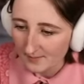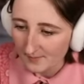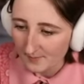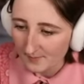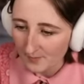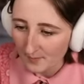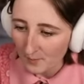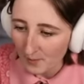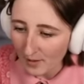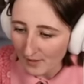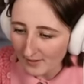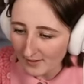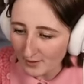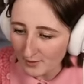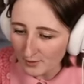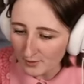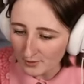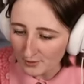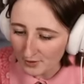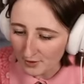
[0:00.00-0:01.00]
Wow, it
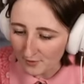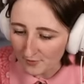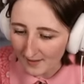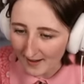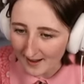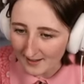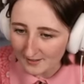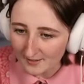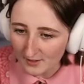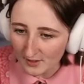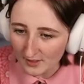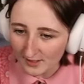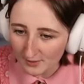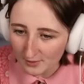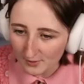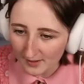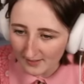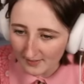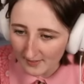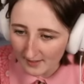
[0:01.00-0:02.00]
grew so fast. Look, it's
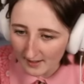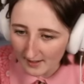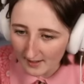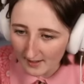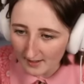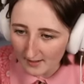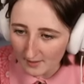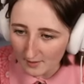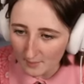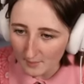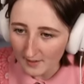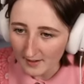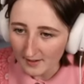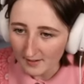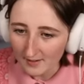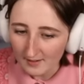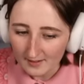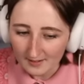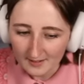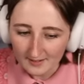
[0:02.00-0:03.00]
right there. Oh my
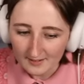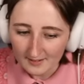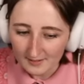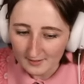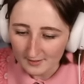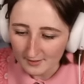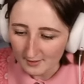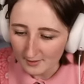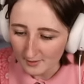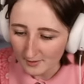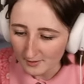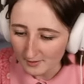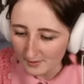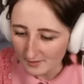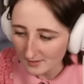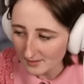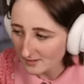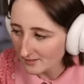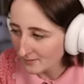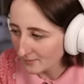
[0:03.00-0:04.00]
god, that's so
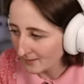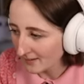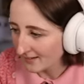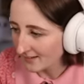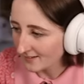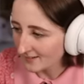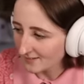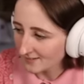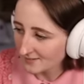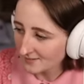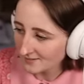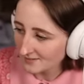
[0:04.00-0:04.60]
cool. Wow.